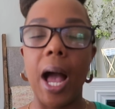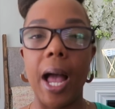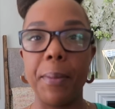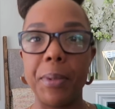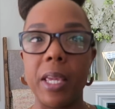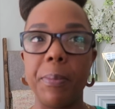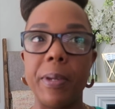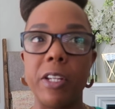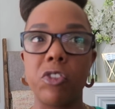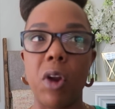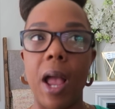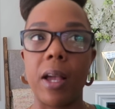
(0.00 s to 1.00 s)
I'm
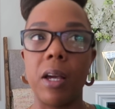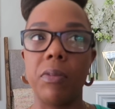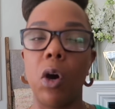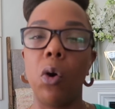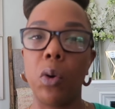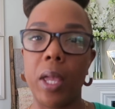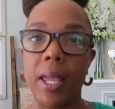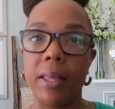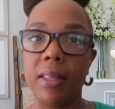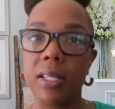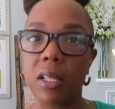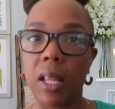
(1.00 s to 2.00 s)
keeping track of, okay,
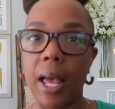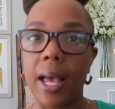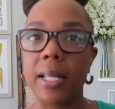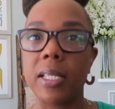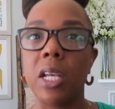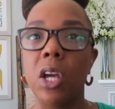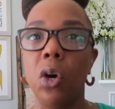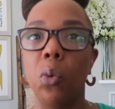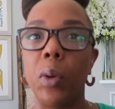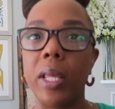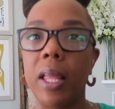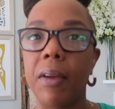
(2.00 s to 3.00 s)
in this class
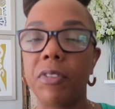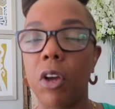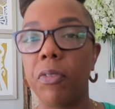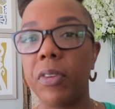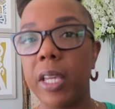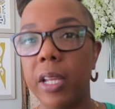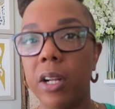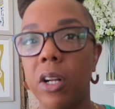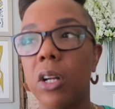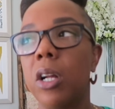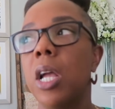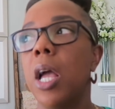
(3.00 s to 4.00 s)
we left off
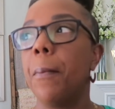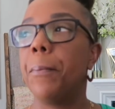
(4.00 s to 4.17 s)
here,